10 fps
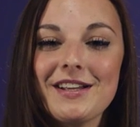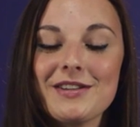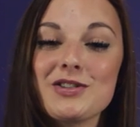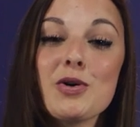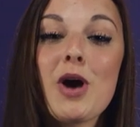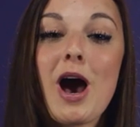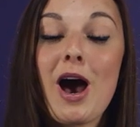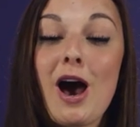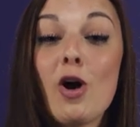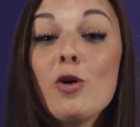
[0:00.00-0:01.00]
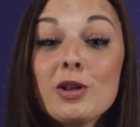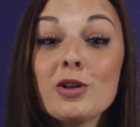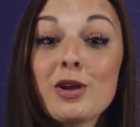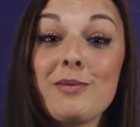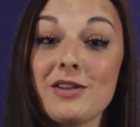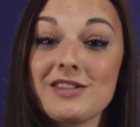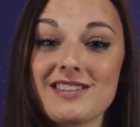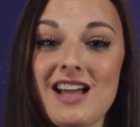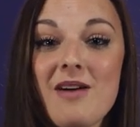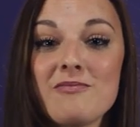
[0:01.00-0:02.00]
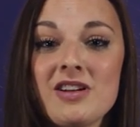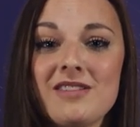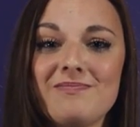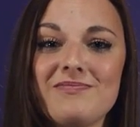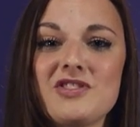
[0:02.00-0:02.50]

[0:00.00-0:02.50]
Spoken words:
So I hope you look at me on this camera,